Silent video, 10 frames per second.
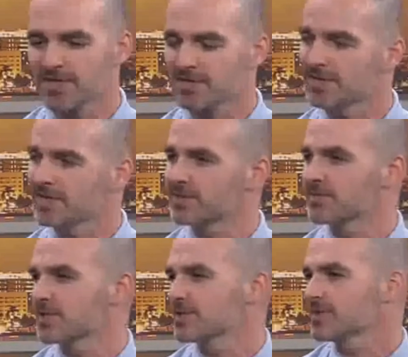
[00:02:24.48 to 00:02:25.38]
of mixed
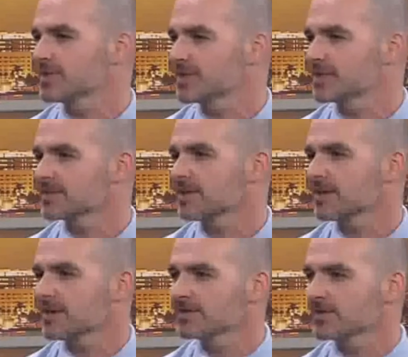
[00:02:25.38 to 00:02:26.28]
connective tissue disease.
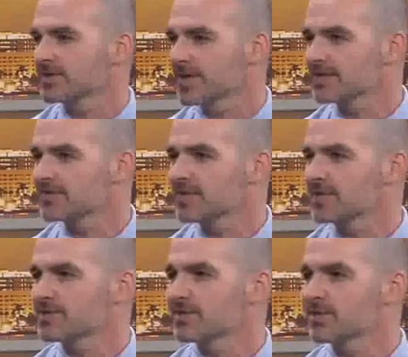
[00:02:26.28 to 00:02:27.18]
So connective
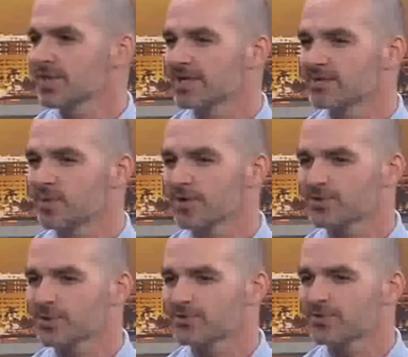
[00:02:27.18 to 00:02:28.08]
tissue is what
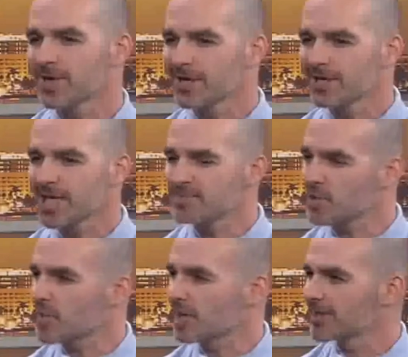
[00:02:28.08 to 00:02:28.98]
sort of keeps
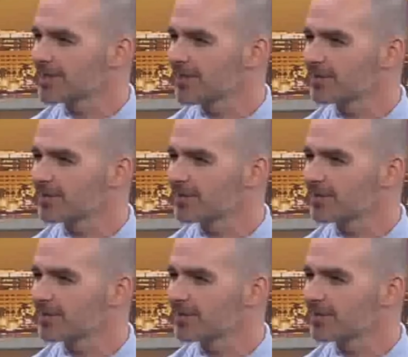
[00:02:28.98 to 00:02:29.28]
our body